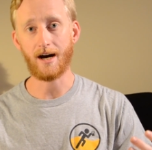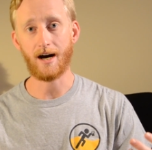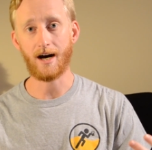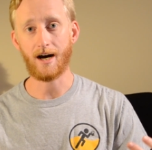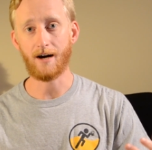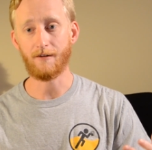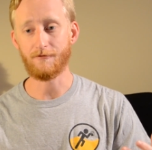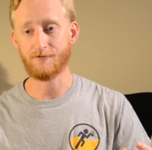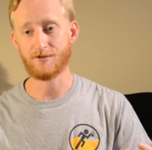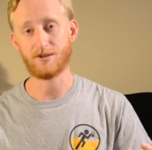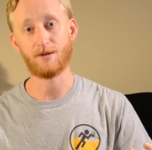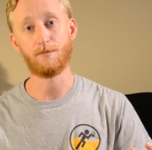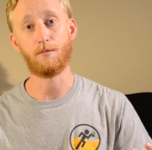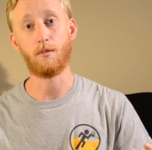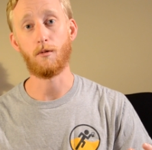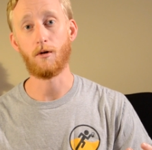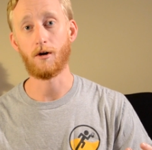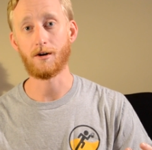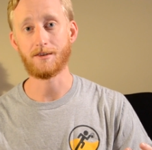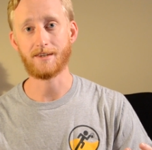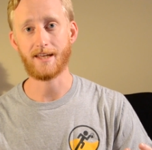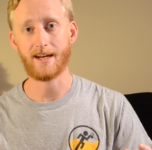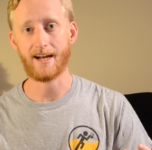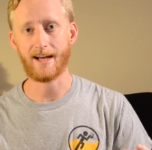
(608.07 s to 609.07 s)
of
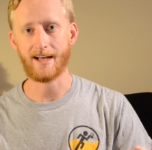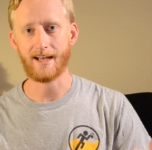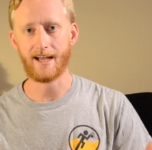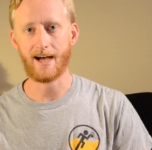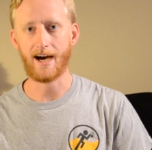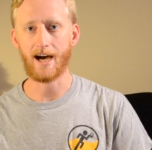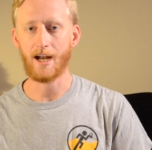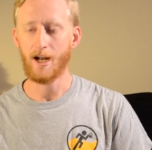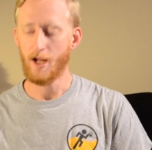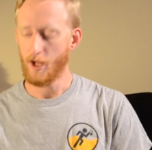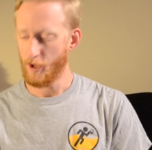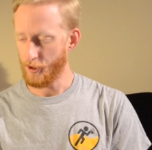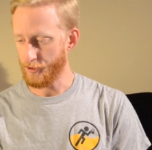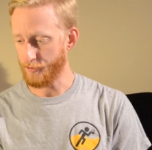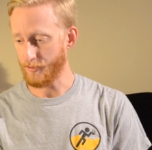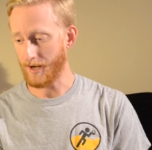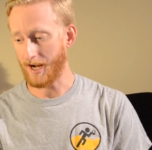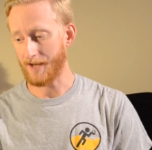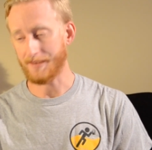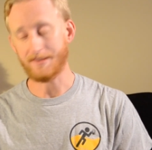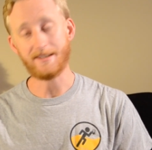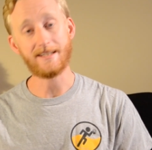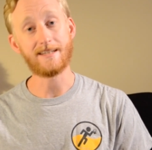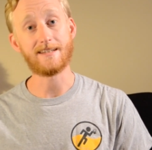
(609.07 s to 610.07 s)
support that I got throughout